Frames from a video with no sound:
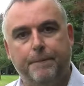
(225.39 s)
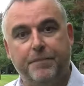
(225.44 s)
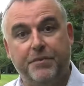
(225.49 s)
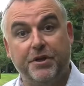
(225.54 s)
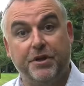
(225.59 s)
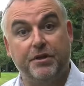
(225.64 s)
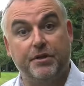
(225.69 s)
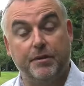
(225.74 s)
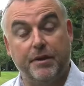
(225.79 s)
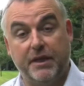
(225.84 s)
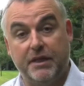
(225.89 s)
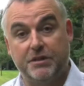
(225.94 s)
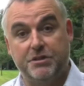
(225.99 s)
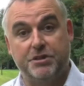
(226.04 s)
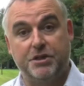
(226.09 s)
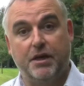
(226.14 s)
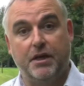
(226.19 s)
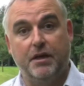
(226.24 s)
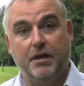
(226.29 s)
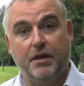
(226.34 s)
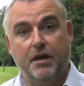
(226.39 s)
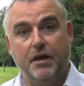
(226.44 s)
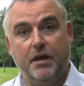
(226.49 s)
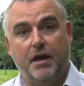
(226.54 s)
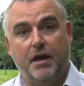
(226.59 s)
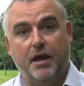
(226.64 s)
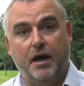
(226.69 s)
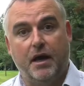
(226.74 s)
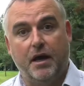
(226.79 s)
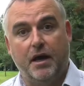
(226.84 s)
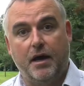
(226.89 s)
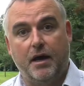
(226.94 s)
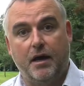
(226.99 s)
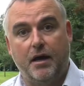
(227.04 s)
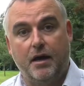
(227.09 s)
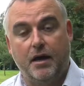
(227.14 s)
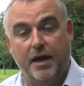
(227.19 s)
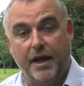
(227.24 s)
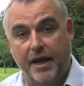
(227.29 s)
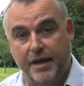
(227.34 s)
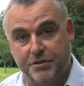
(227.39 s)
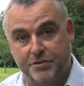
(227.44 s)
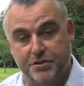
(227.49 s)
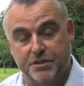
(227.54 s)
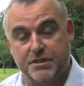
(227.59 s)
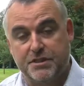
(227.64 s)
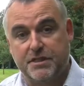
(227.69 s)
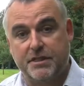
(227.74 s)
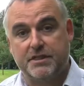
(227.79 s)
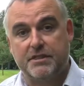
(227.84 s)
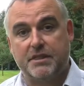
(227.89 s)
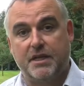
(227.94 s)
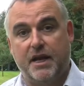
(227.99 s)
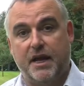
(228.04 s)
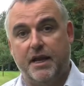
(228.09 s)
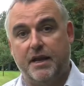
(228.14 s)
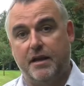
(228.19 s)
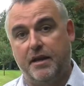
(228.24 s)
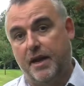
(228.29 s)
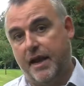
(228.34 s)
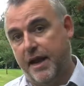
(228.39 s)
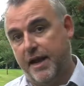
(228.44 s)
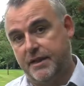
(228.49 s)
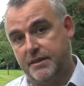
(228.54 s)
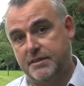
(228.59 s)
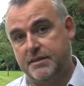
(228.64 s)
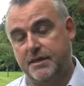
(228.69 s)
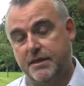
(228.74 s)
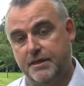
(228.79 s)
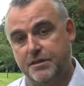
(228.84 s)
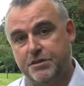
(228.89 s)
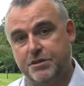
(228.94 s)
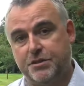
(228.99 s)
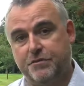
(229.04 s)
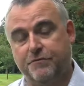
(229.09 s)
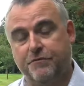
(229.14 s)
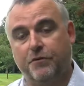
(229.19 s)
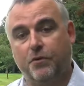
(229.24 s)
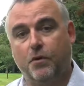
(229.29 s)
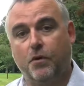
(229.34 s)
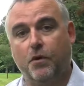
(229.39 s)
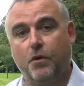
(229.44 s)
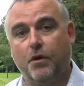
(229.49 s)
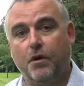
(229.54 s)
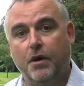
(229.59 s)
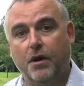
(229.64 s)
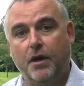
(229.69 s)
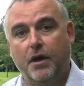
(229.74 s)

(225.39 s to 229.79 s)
turn into uh, entrances and exits for